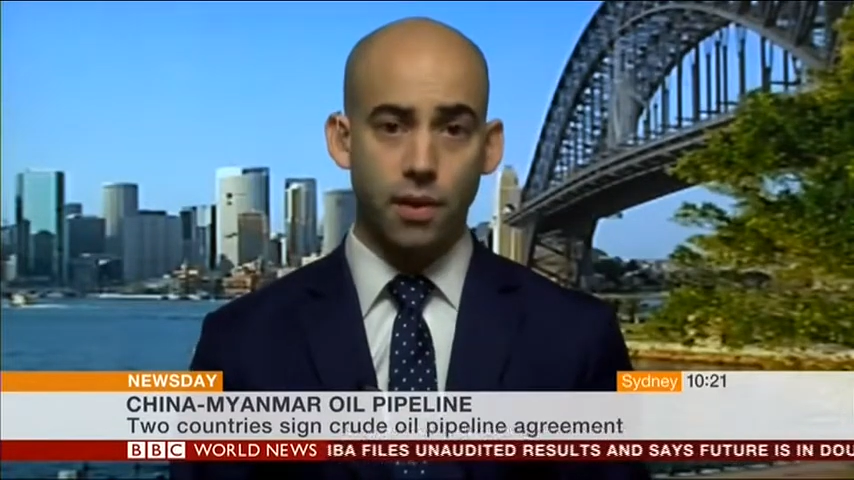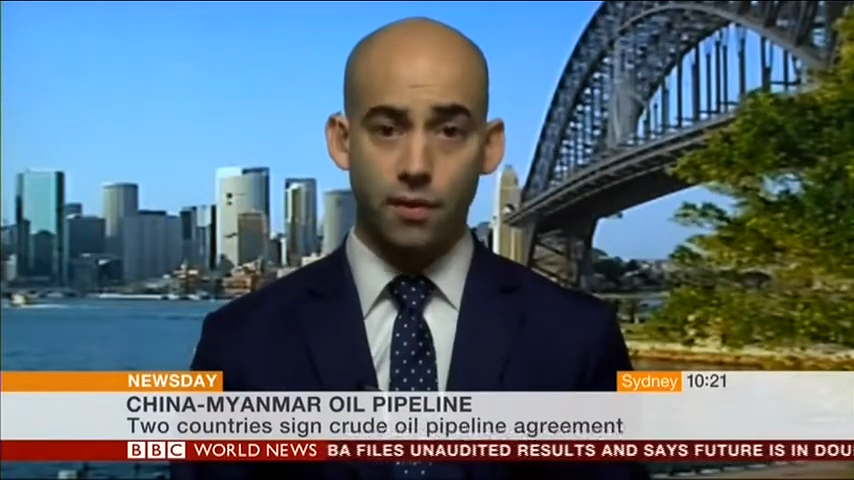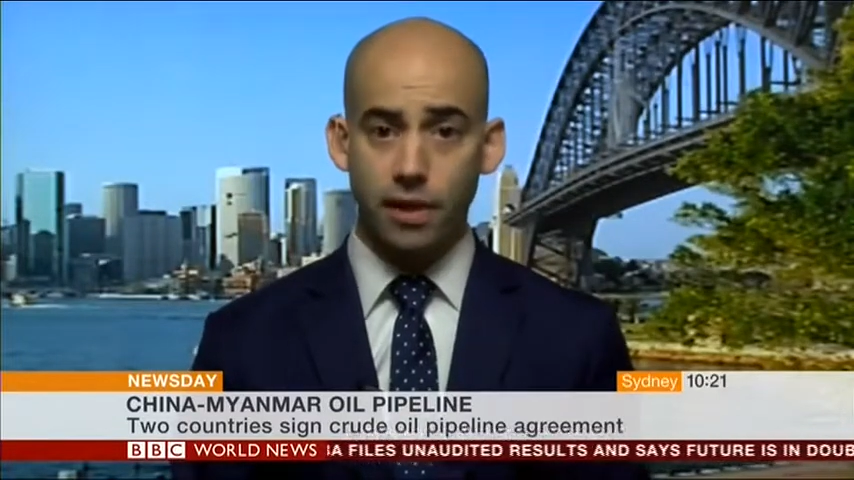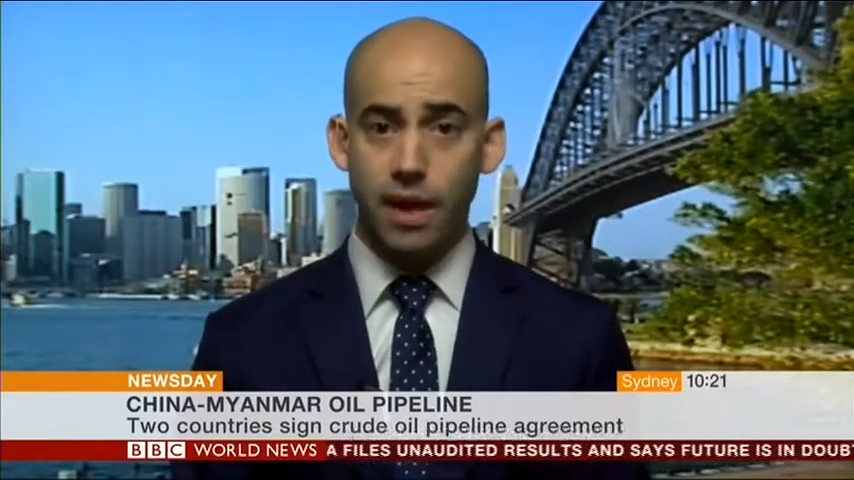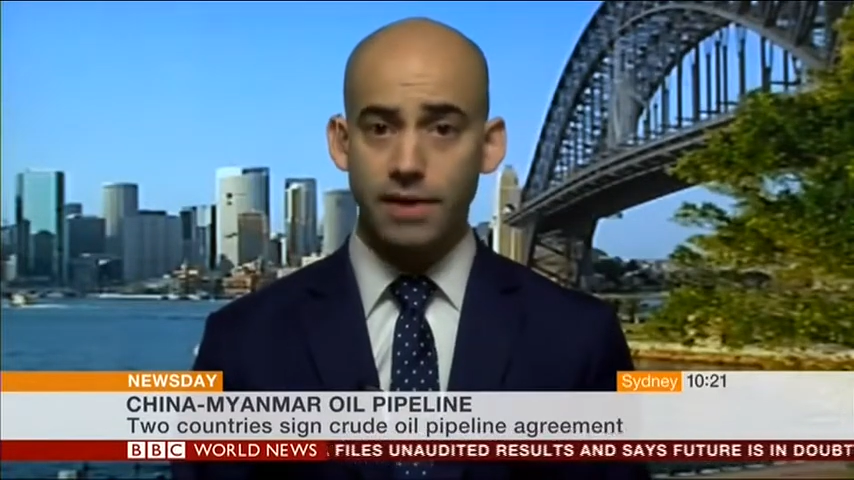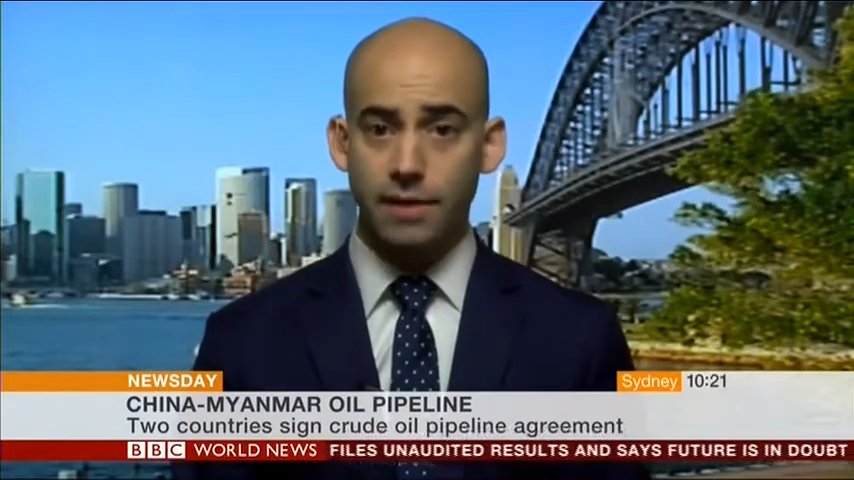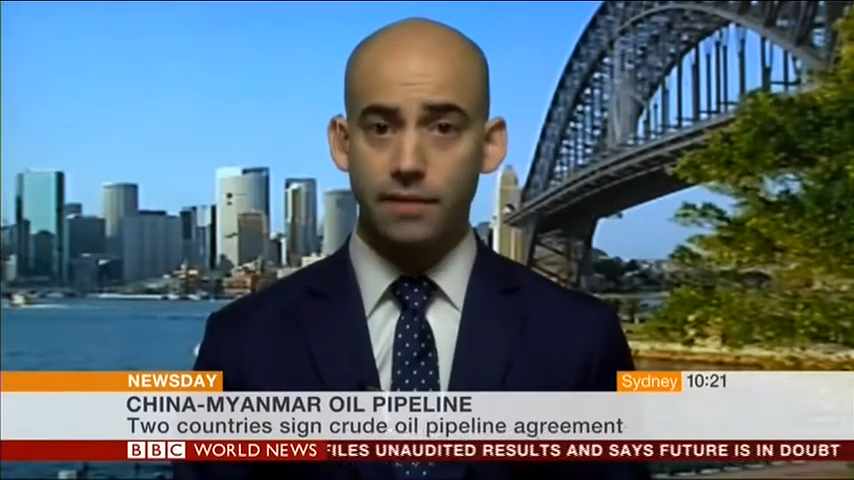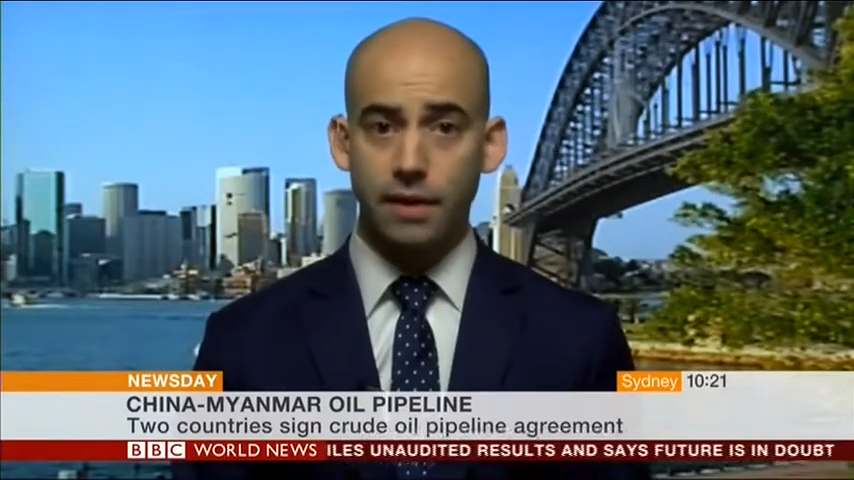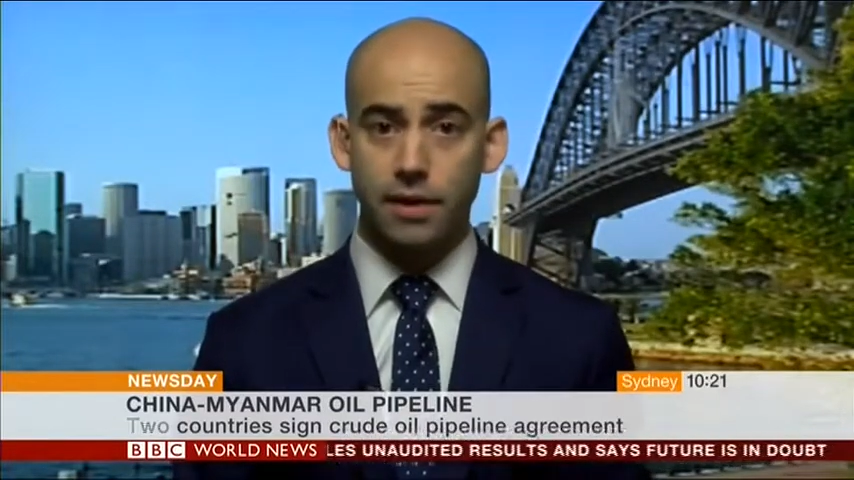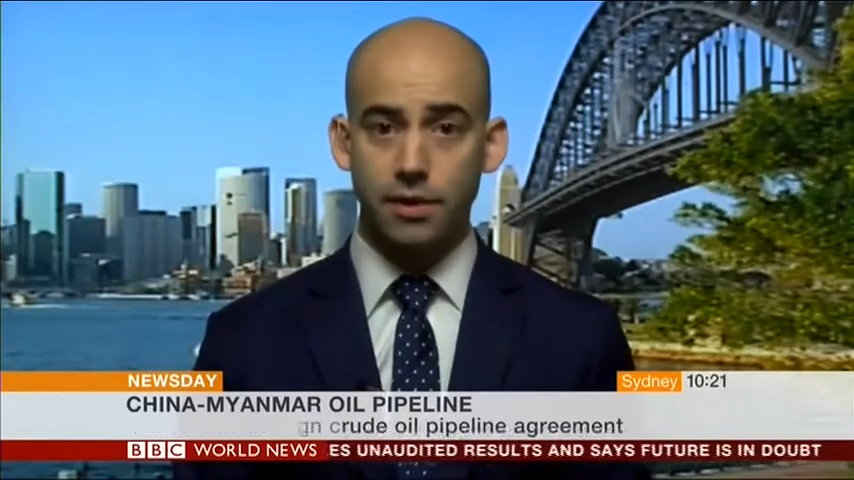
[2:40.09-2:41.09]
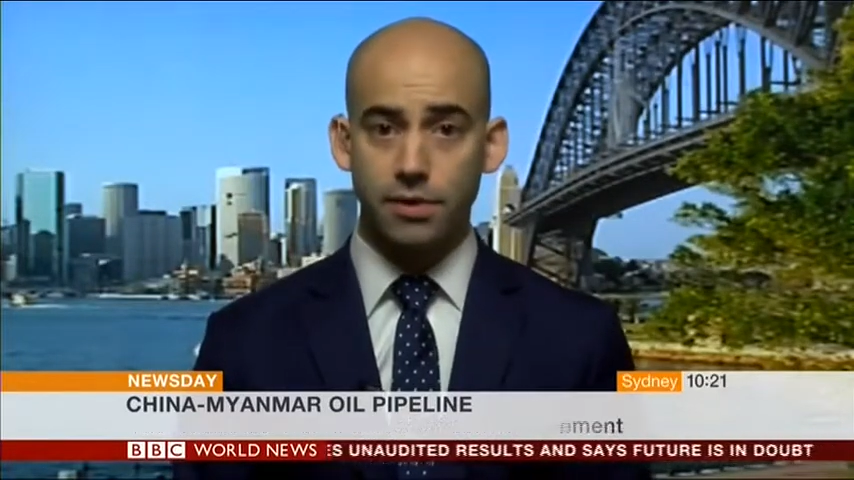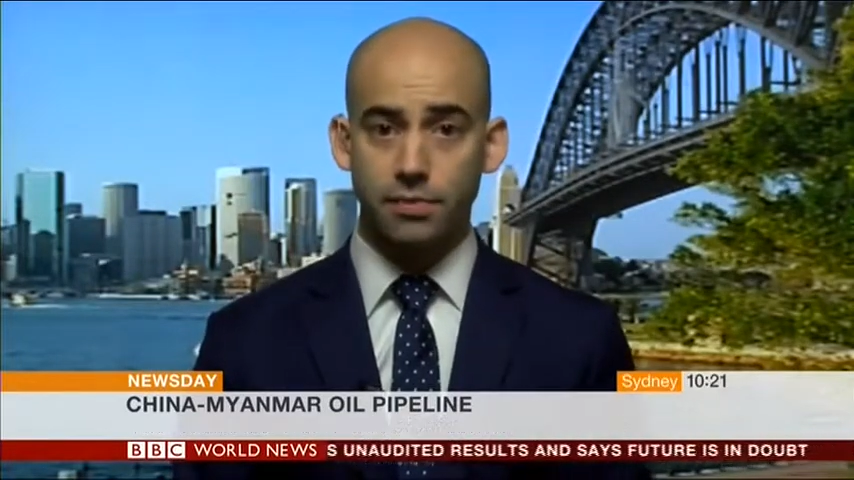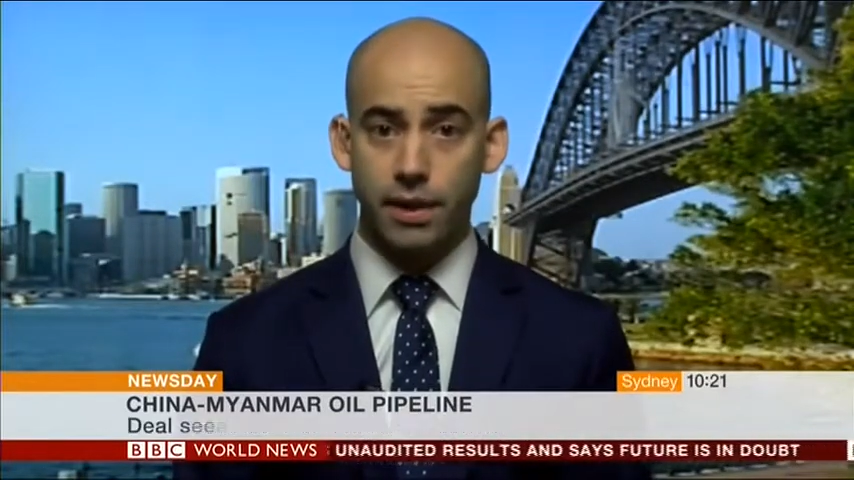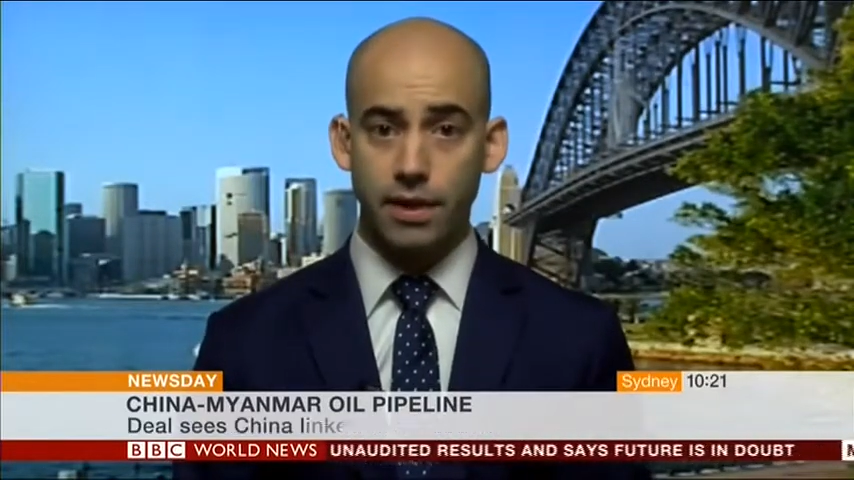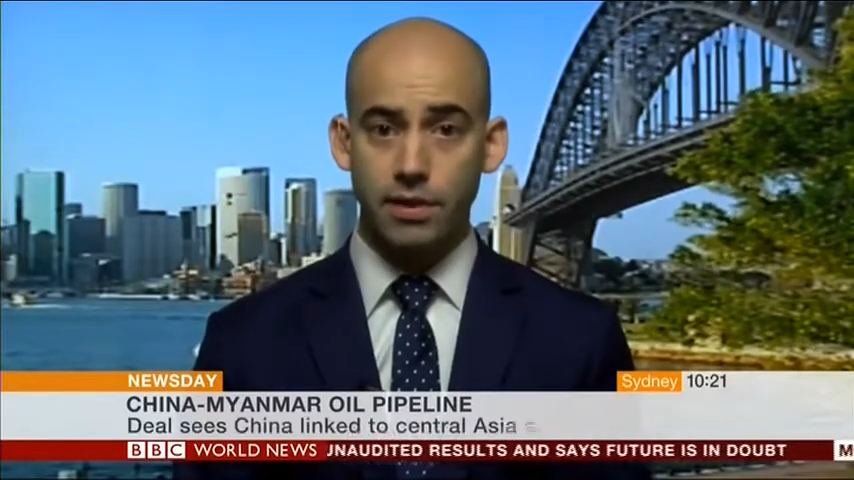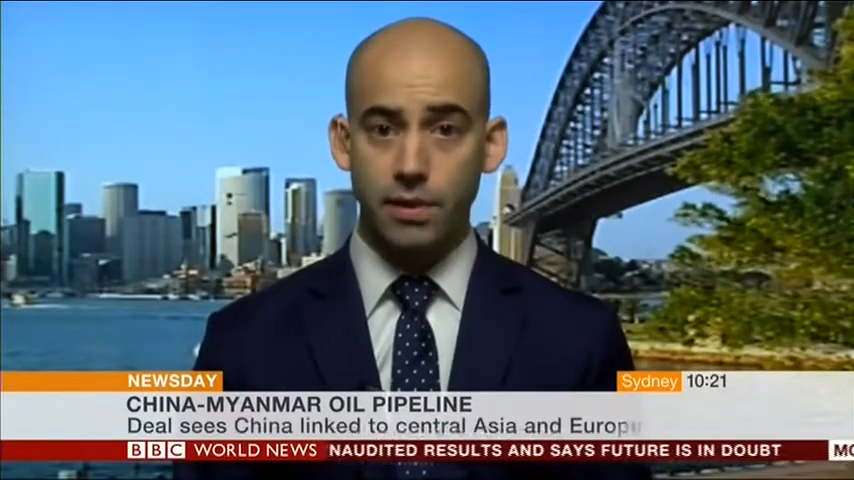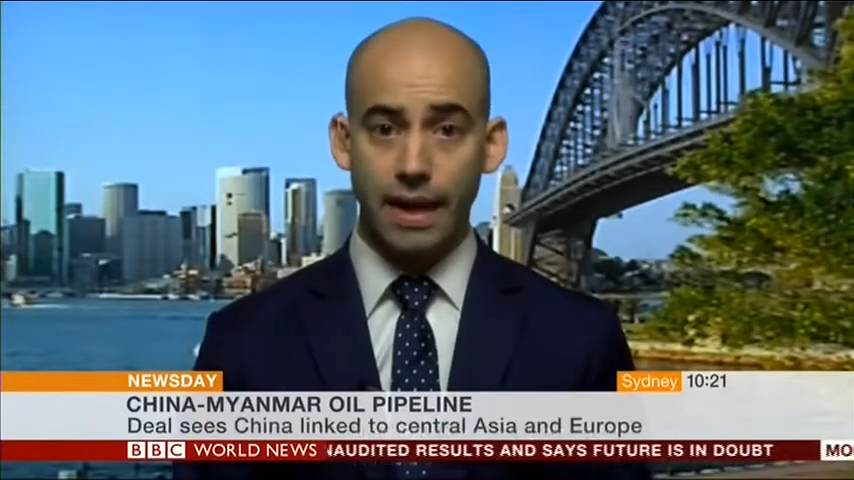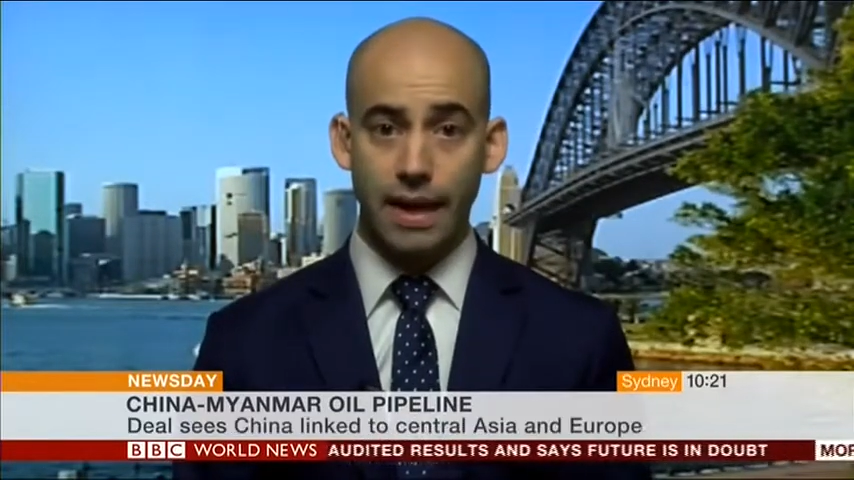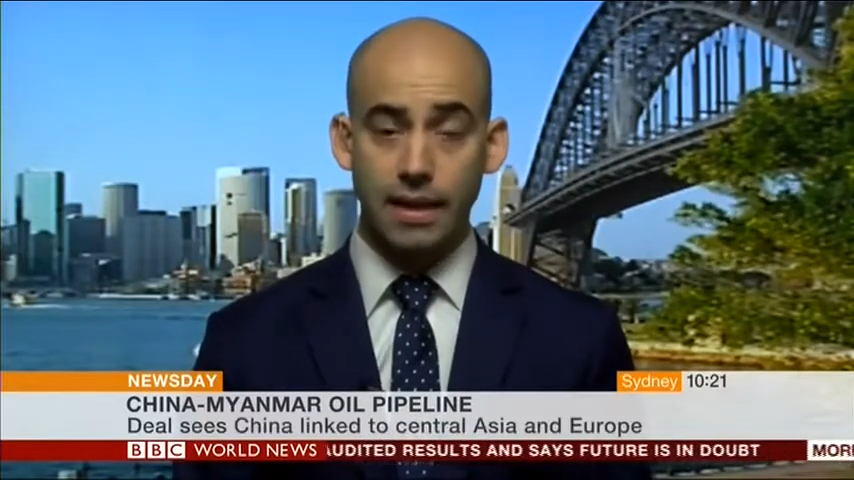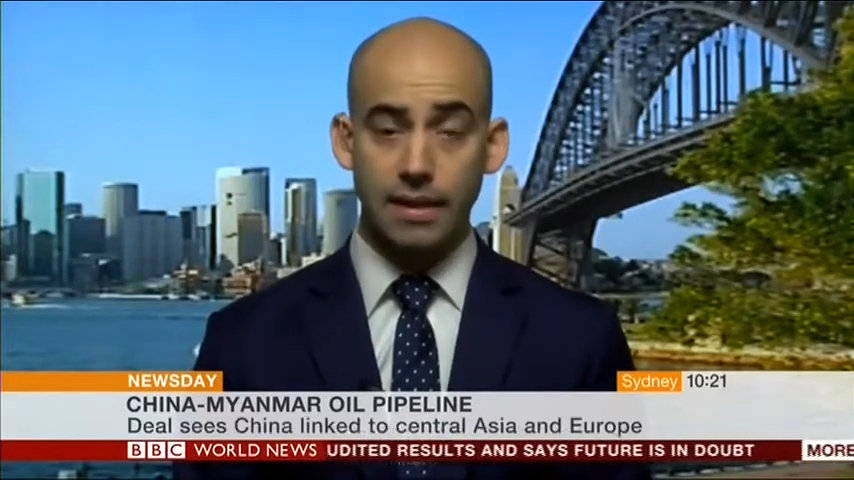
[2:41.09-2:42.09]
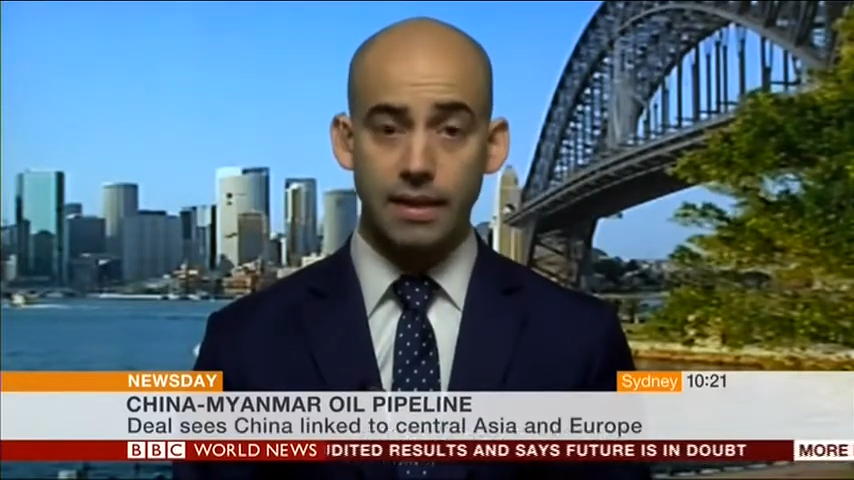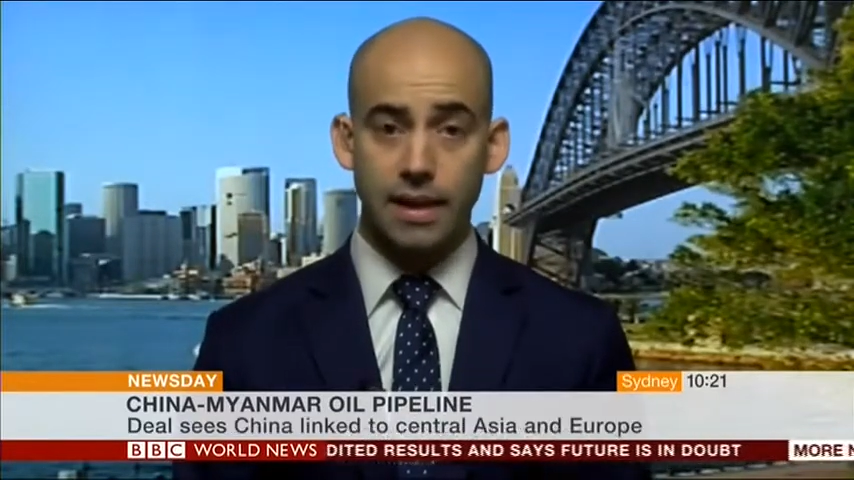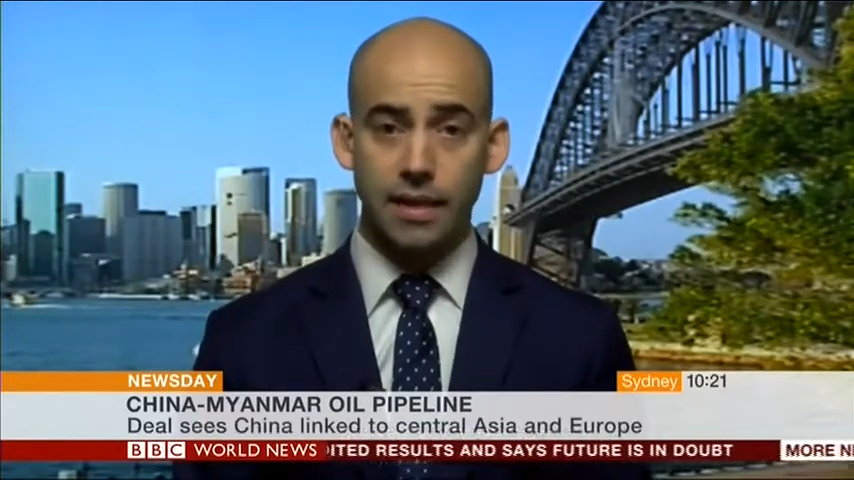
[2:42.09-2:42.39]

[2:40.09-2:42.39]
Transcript: over the last 5 years, bring to an end